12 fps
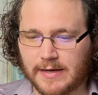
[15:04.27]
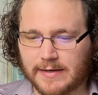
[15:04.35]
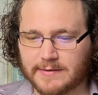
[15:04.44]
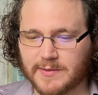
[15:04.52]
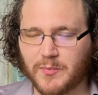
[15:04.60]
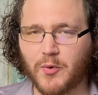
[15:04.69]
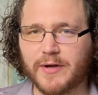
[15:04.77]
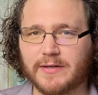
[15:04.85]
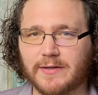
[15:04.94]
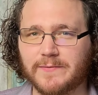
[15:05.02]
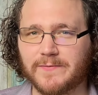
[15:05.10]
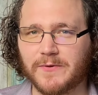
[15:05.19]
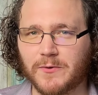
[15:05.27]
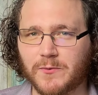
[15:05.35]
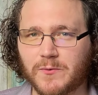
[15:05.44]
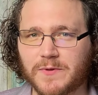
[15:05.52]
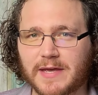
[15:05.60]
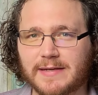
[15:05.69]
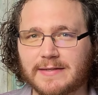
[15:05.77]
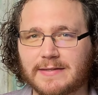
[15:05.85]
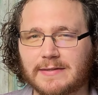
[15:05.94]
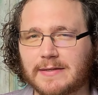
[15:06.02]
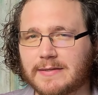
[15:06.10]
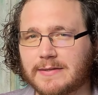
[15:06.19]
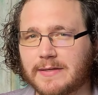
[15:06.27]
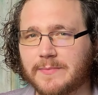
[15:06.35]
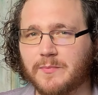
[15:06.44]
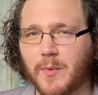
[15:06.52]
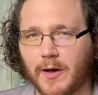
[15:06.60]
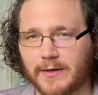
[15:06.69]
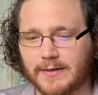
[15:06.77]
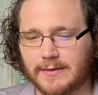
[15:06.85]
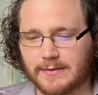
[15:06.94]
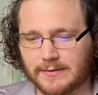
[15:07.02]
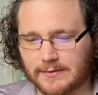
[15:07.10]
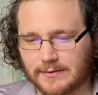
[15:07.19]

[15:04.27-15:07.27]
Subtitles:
is a point of view that is disembodied,